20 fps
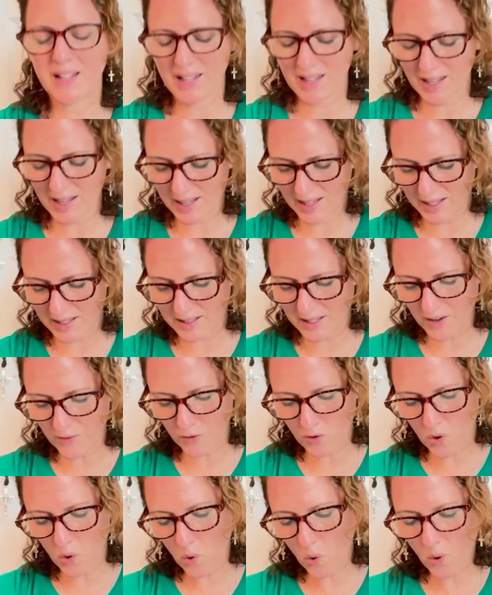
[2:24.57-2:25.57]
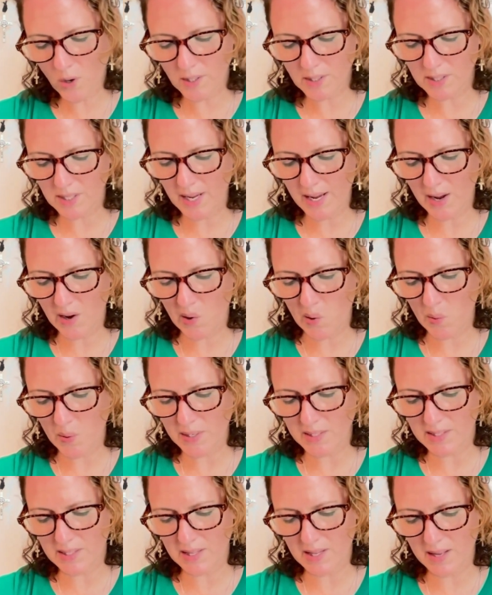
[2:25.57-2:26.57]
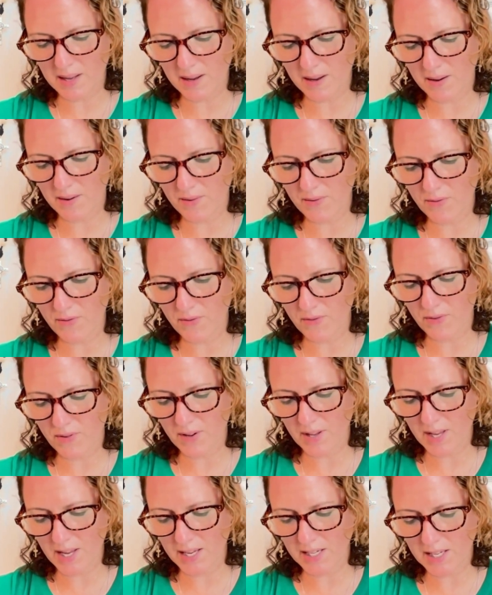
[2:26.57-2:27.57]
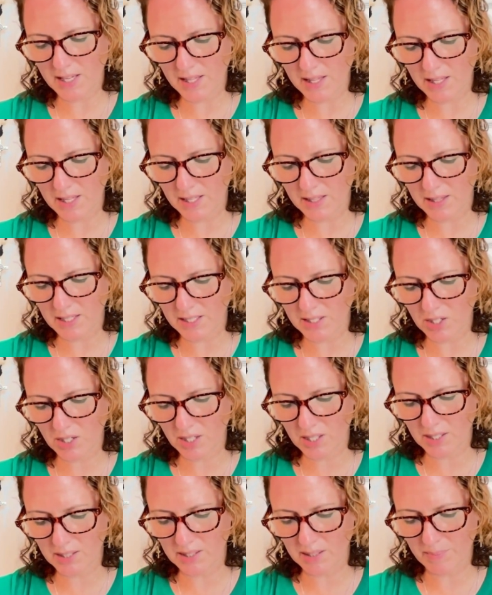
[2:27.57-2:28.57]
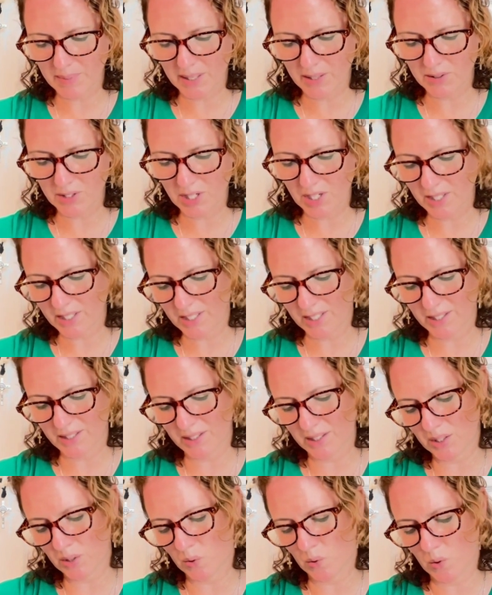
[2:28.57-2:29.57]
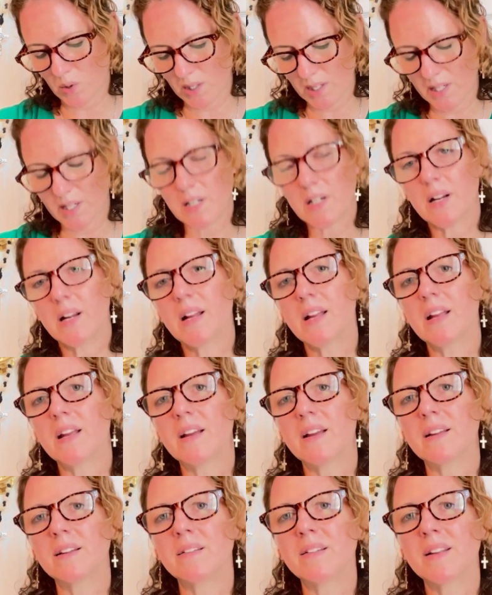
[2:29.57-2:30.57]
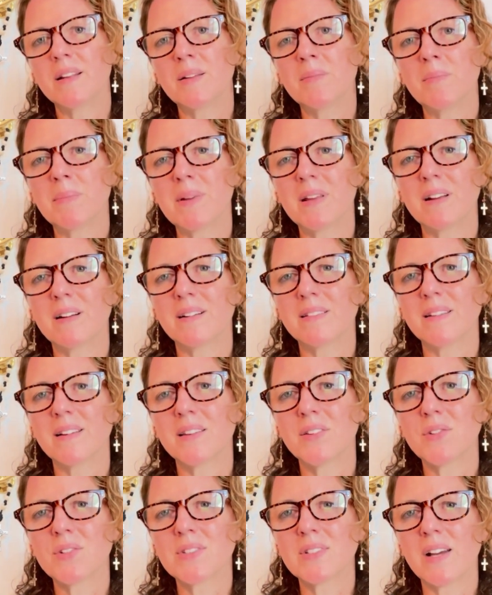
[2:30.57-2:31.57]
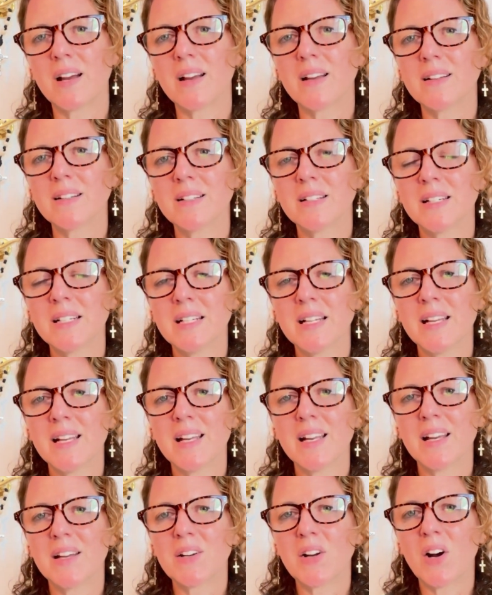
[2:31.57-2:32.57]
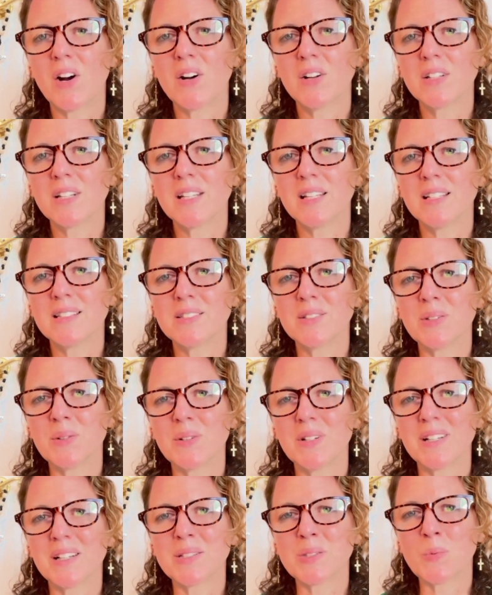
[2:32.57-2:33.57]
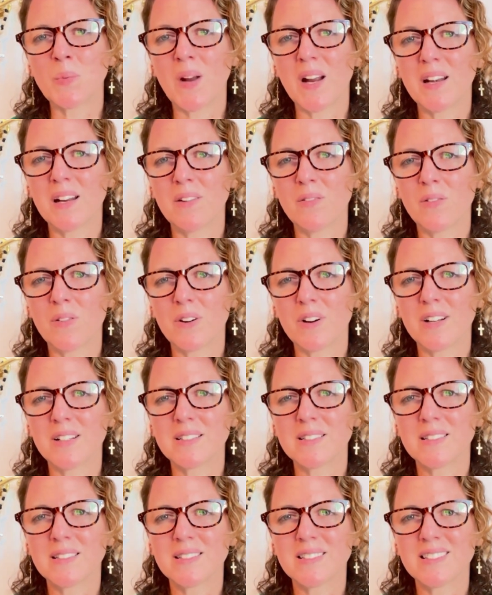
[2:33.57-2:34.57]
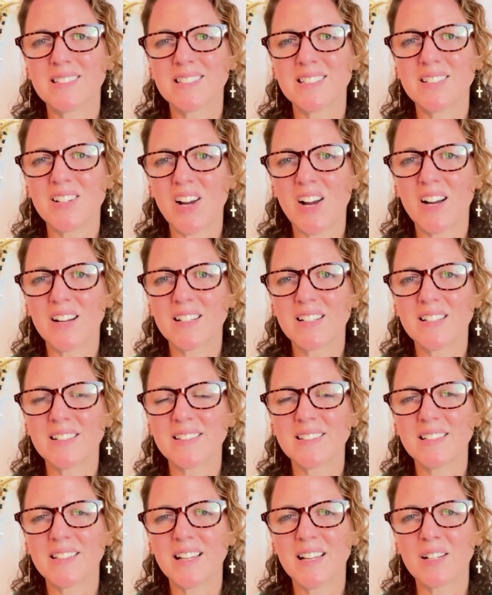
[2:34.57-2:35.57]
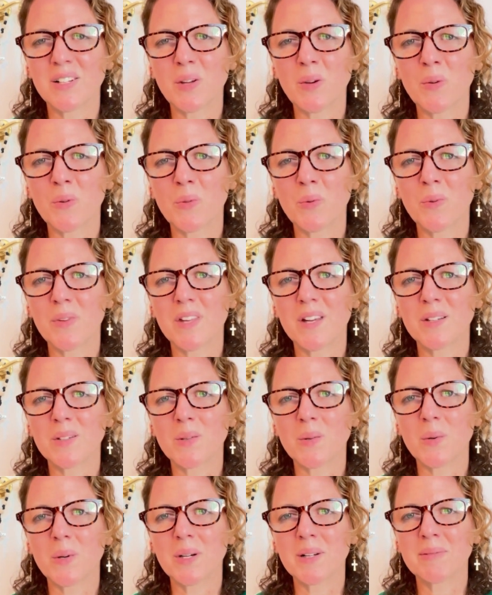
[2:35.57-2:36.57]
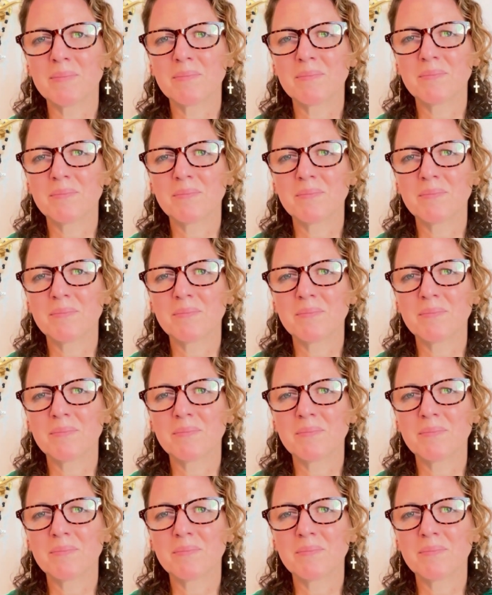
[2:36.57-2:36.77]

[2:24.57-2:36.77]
And of course, I always love anything that talks about knocking on the door and him being on the other side. And all he's doing is waiting for us to knock and go through that door.